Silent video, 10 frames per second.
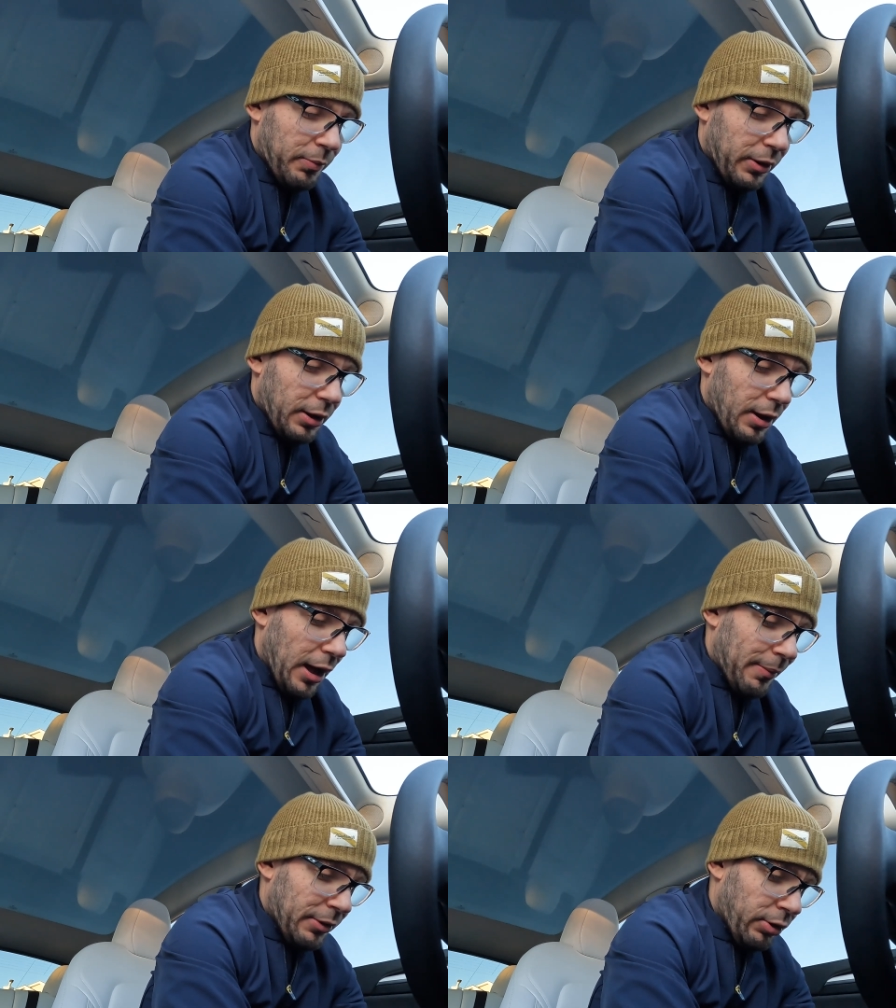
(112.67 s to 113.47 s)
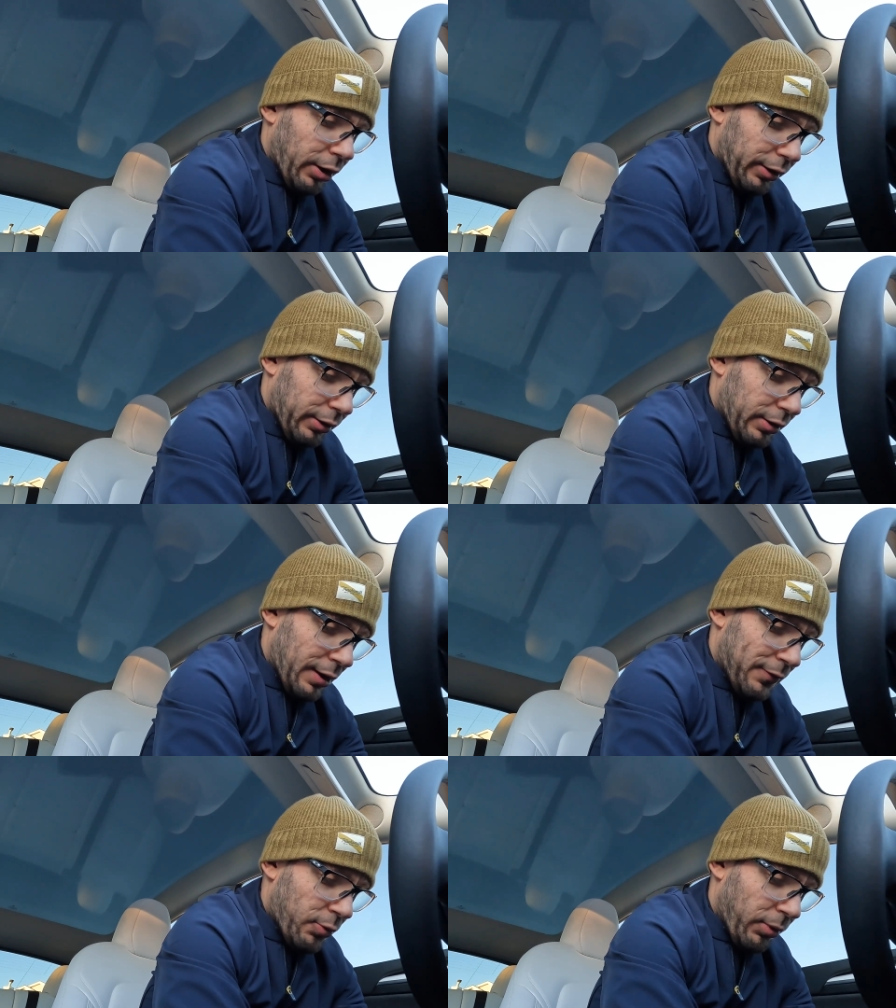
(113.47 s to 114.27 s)
But I mean, look,
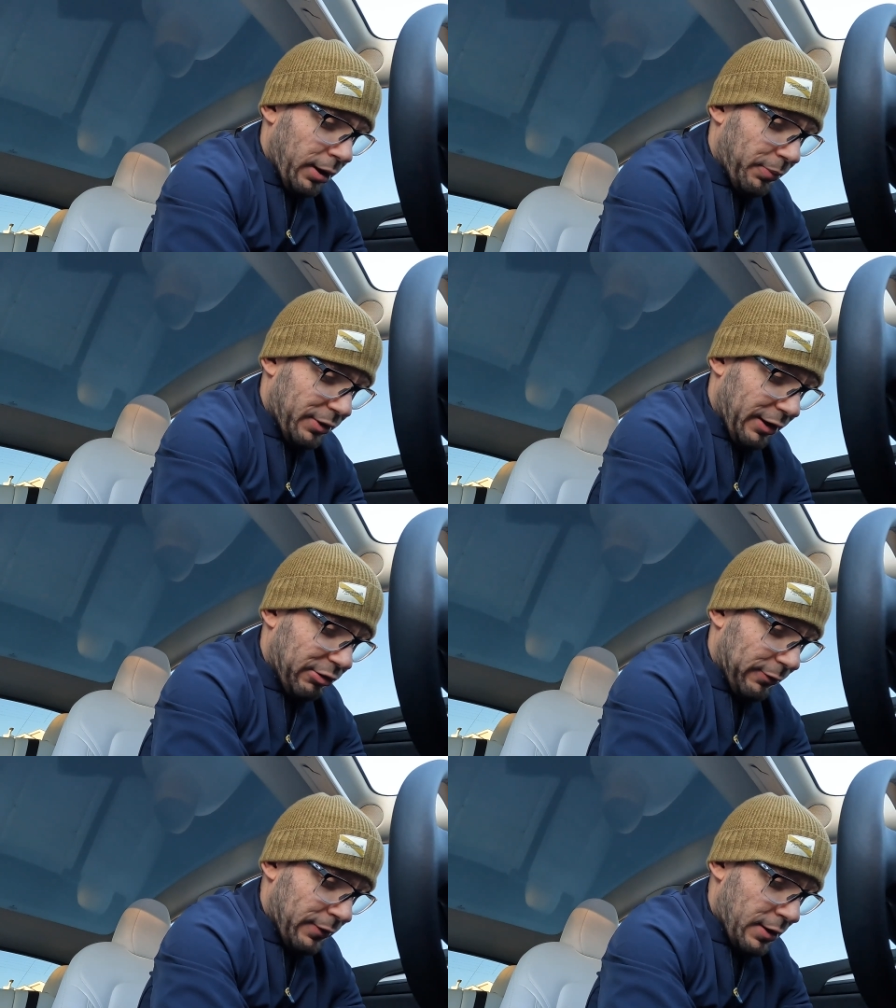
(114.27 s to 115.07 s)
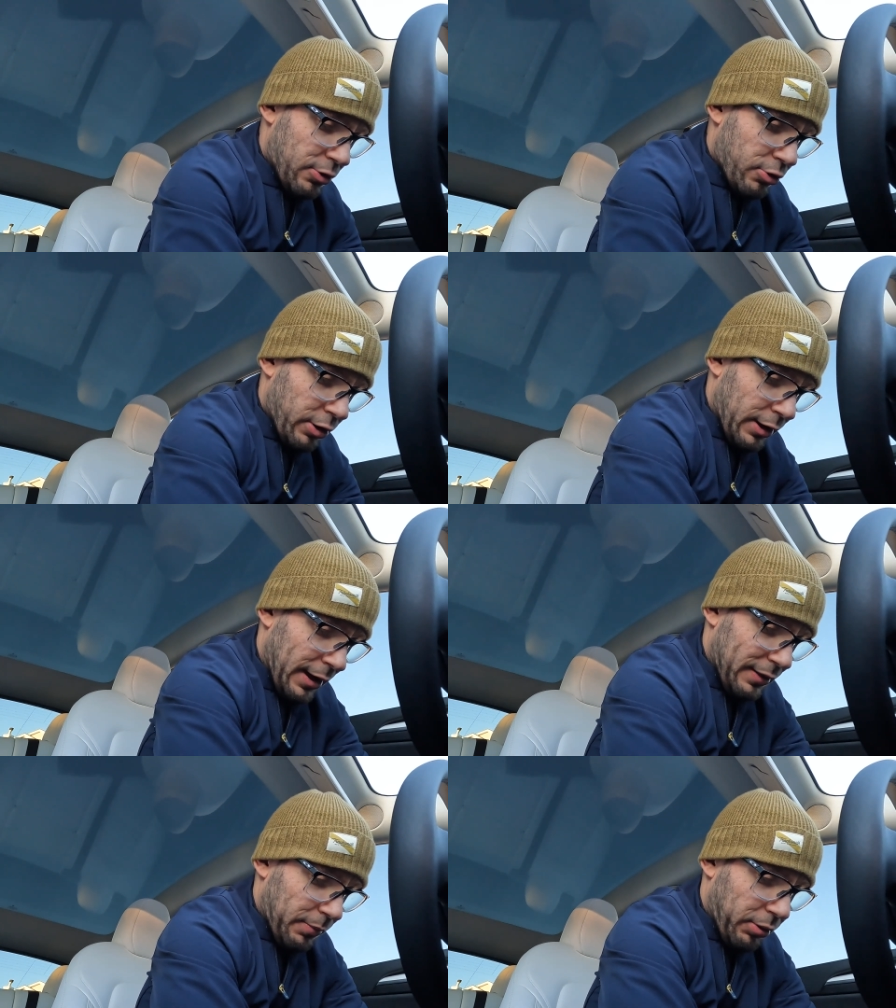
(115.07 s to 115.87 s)
if you want to protect your feet, you're gonna
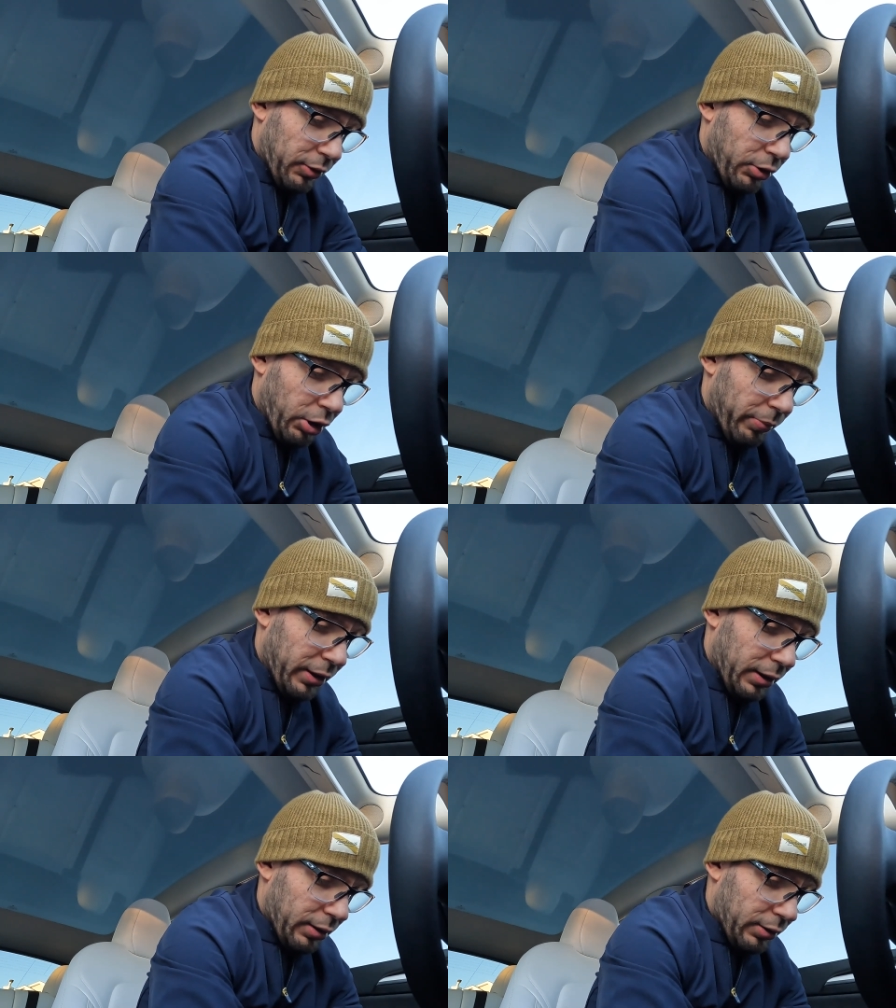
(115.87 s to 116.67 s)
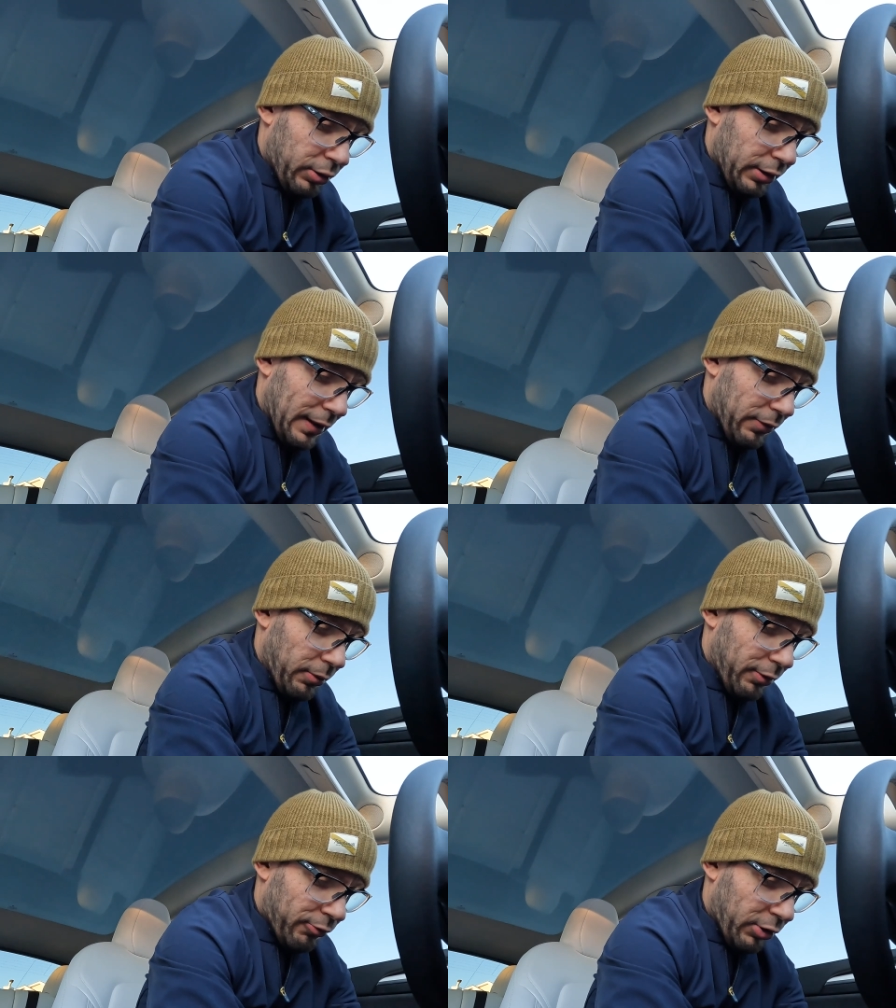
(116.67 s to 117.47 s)
have to put a little bit, you're gonna have
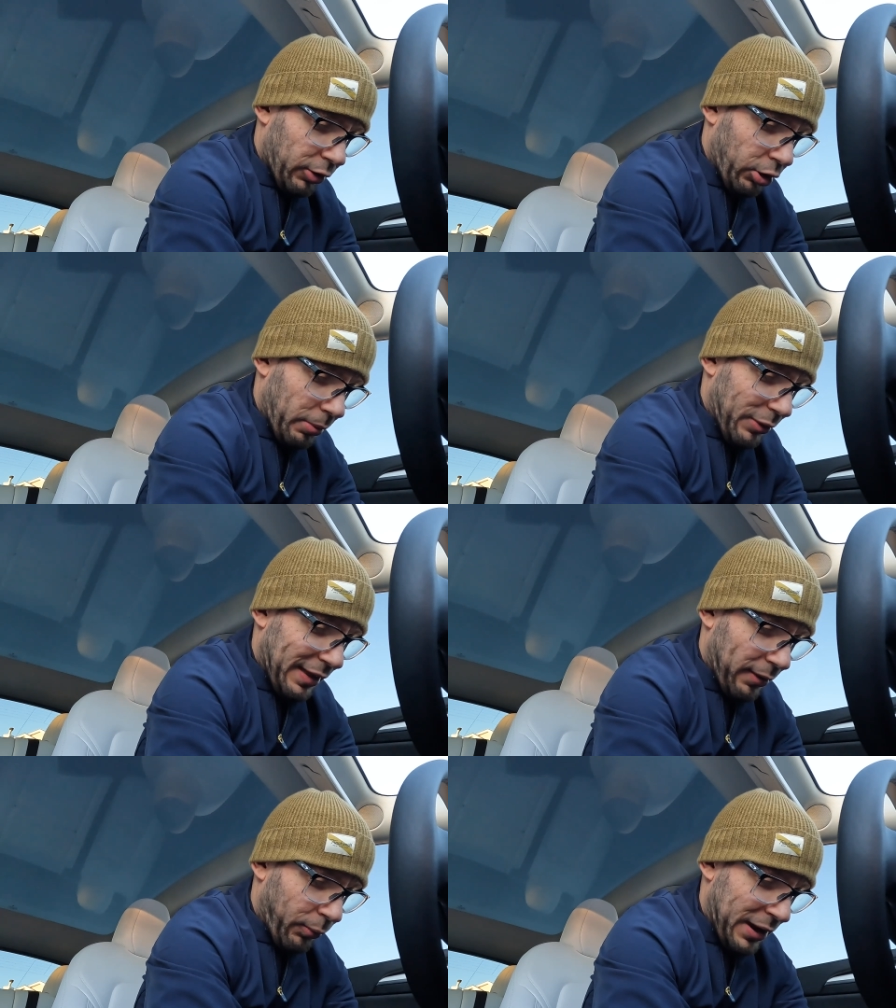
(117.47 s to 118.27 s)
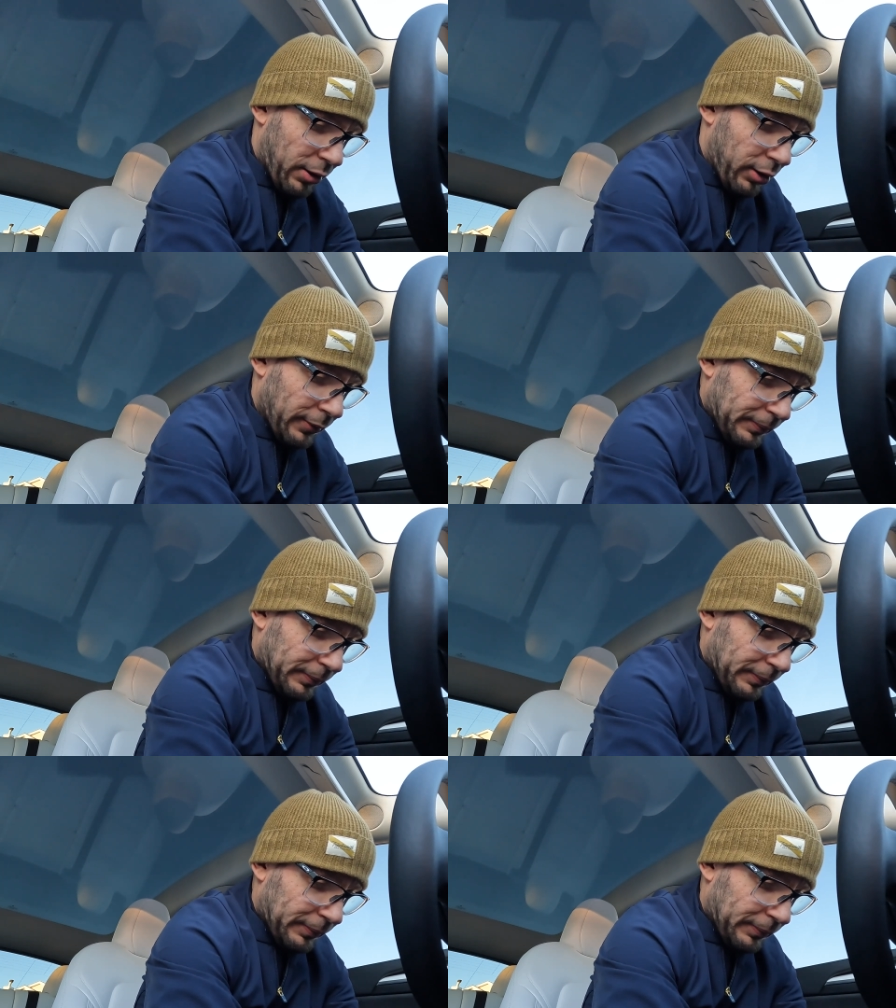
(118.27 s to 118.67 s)
to run a little bit with that weight on.